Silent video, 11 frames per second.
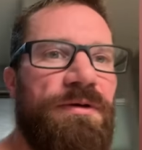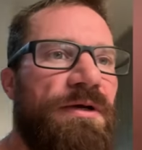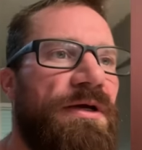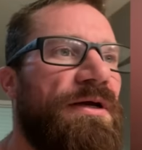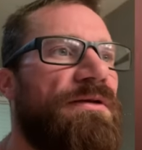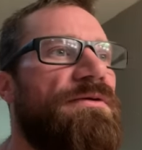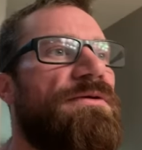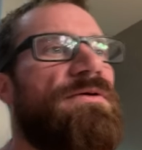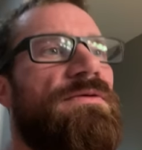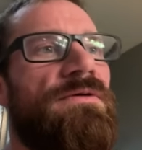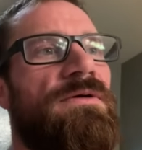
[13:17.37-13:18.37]
And
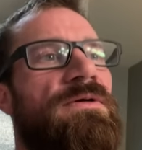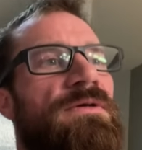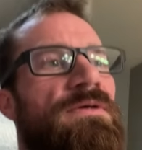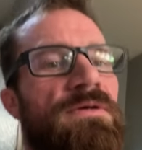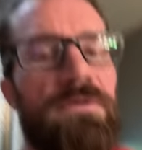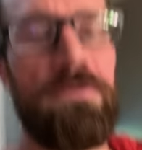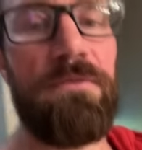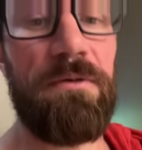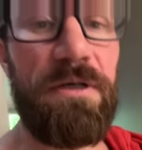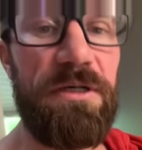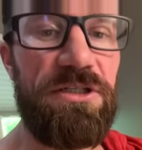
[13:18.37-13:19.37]

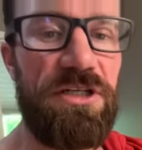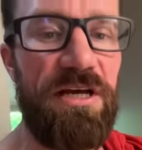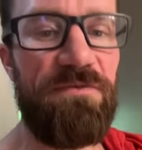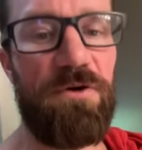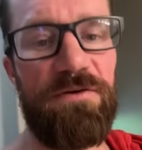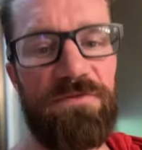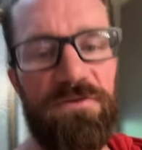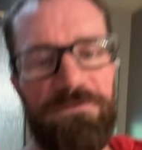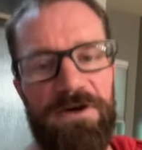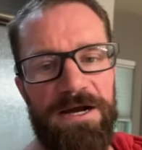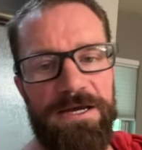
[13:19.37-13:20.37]
we're going to shave off the
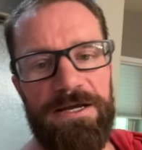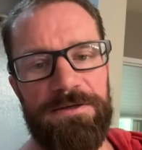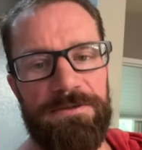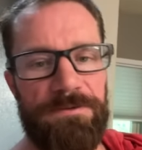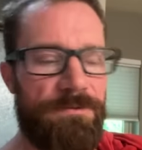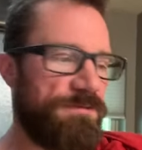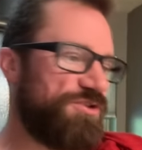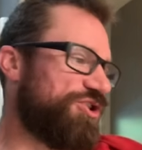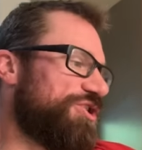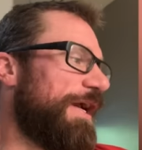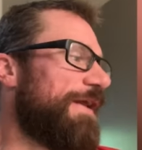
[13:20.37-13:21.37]
fucking
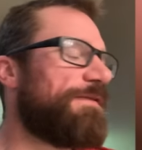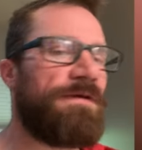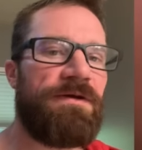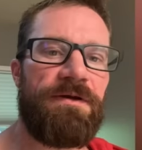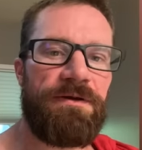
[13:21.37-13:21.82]
shit.